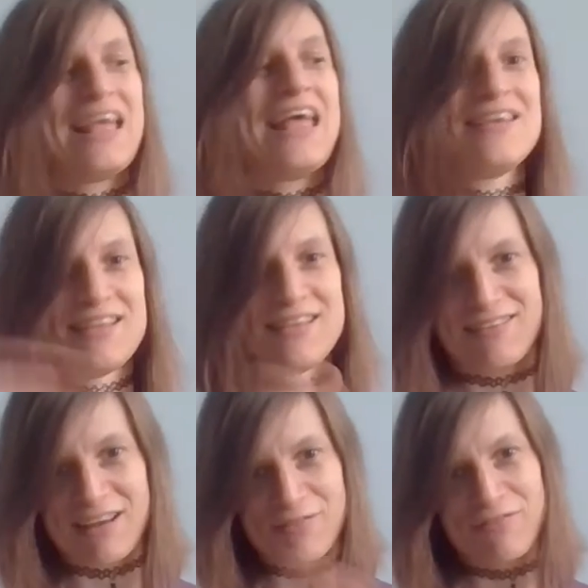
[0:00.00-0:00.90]
the end and then
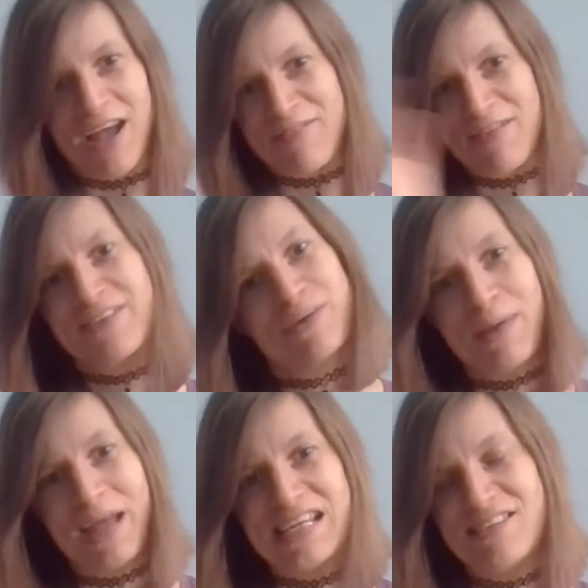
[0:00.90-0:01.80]
there's like five
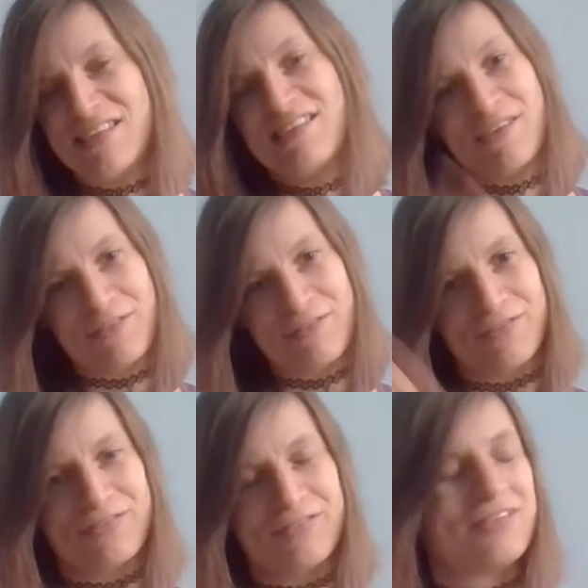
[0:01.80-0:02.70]
extra pages
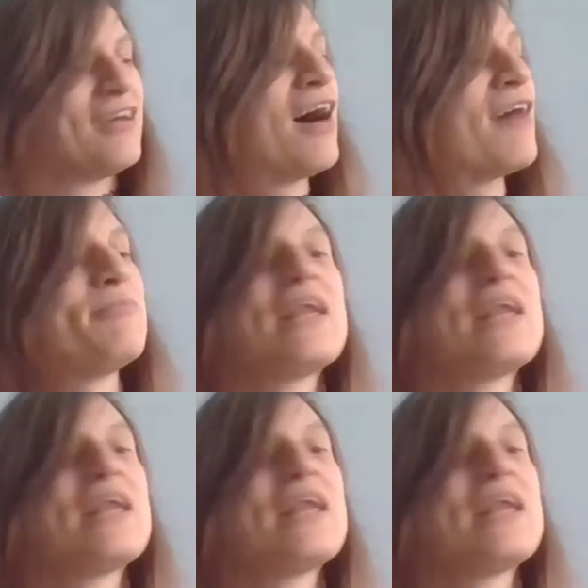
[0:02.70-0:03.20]
of stuff.